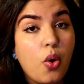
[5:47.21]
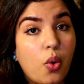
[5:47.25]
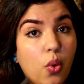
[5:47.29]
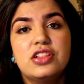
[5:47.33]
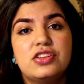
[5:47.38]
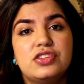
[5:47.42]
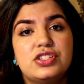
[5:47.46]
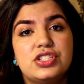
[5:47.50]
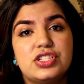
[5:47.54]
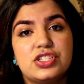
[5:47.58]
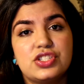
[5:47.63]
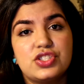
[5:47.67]

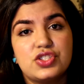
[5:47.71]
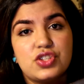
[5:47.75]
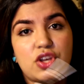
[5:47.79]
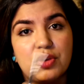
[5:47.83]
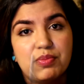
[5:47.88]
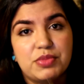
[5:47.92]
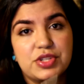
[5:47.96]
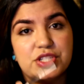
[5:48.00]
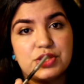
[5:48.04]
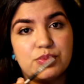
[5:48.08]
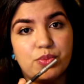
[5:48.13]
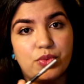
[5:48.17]
There's just so
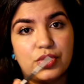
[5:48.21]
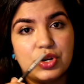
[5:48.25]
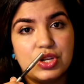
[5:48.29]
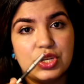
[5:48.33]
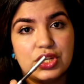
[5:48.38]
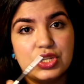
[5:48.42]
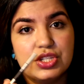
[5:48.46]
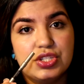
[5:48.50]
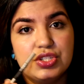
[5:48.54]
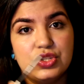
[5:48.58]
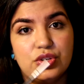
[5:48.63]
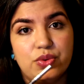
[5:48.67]
much more you
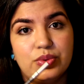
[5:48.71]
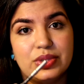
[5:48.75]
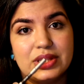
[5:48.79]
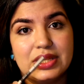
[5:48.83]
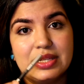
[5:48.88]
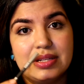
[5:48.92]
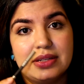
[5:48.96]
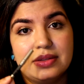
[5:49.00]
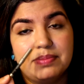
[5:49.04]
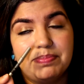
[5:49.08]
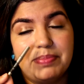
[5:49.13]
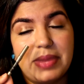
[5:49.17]
could do with a